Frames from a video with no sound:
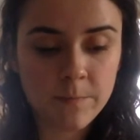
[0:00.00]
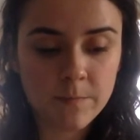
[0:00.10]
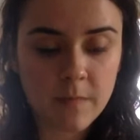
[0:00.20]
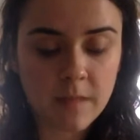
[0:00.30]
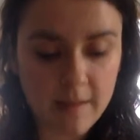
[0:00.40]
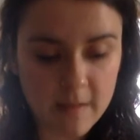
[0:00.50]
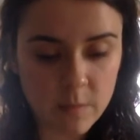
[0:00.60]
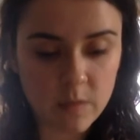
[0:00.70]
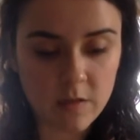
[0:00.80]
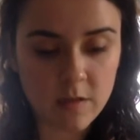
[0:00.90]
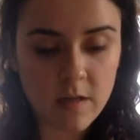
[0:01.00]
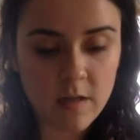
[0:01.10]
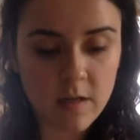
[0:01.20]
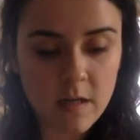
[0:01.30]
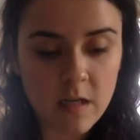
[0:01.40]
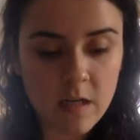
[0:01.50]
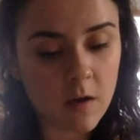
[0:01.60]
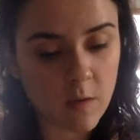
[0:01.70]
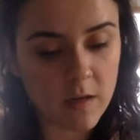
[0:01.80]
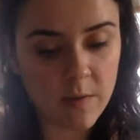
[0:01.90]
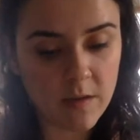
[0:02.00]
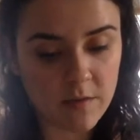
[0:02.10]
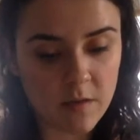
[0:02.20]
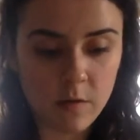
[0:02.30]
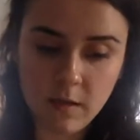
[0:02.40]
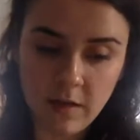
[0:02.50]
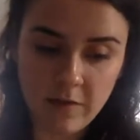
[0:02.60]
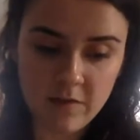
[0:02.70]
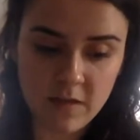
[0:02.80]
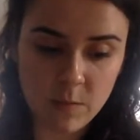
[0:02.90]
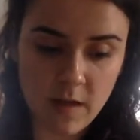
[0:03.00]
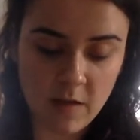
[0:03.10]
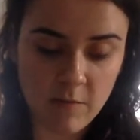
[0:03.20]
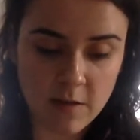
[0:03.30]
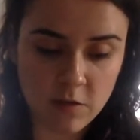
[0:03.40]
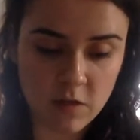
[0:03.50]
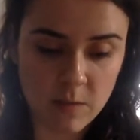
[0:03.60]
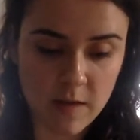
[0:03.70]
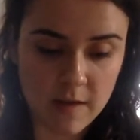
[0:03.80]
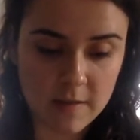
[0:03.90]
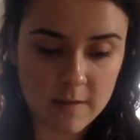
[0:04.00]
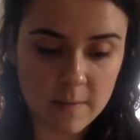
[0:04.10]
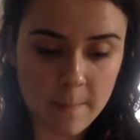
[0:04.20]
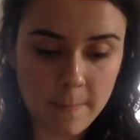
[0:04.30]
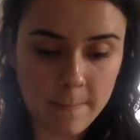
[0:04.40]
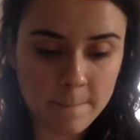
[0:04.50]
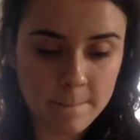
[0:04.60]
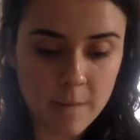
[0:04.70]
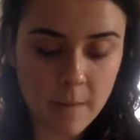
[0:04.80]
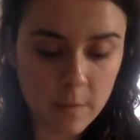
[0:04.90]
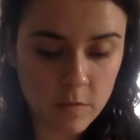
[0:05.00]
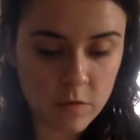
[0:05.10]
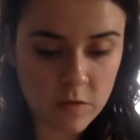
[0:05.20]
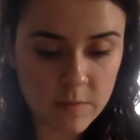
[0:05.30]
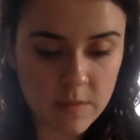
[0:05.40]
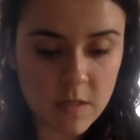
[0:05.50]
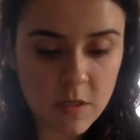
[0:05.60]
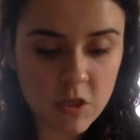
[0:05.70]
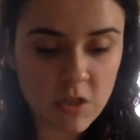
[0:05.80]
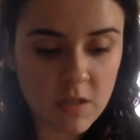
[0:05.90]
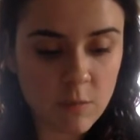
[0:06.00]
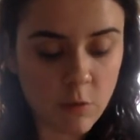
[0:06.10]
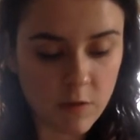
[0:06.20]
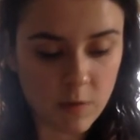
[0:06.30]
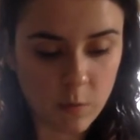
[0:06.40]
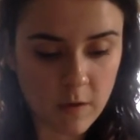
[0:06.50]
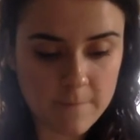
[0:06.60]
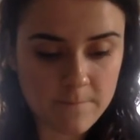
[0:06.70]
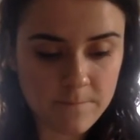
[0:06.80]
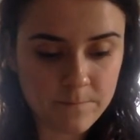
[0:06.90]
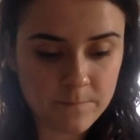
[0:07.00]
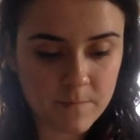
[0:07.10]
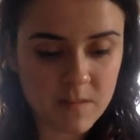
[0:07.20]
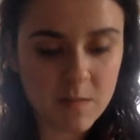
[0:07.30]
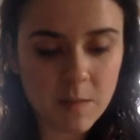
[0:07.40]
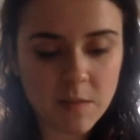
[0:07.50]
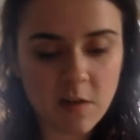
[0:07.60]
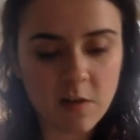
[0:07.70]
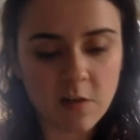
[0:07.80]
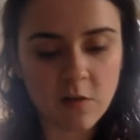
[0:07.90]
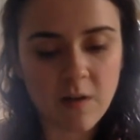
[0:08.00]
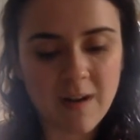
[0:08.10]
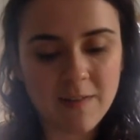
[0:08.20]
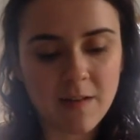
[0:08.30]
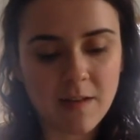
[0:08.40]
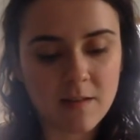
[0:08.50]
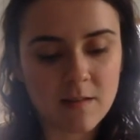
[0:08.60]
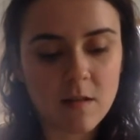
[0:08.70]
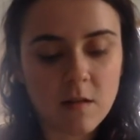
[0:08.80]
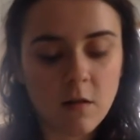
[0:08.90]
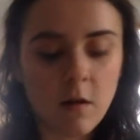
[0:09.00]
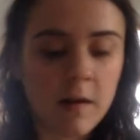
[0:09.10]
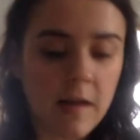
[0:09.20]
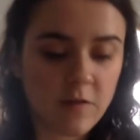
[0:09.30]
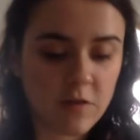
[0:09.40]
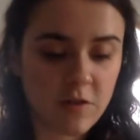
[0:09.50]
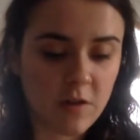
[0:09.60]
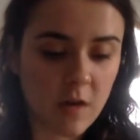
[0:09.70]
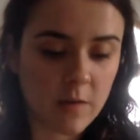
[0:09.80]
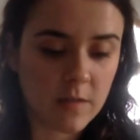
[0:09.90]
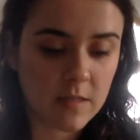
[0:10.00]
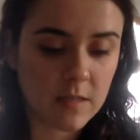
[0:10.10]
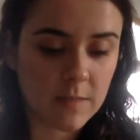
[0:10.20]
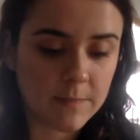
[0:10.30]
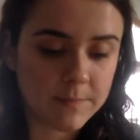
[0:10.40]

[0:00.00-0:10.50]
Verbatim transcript: And last winter, he'd been gone quite a bit, though he'd left his bag of magic tricks behind. On those trips, she did more than worry. Sometimes I heard her cry in the nights, long after she thought I was asleep.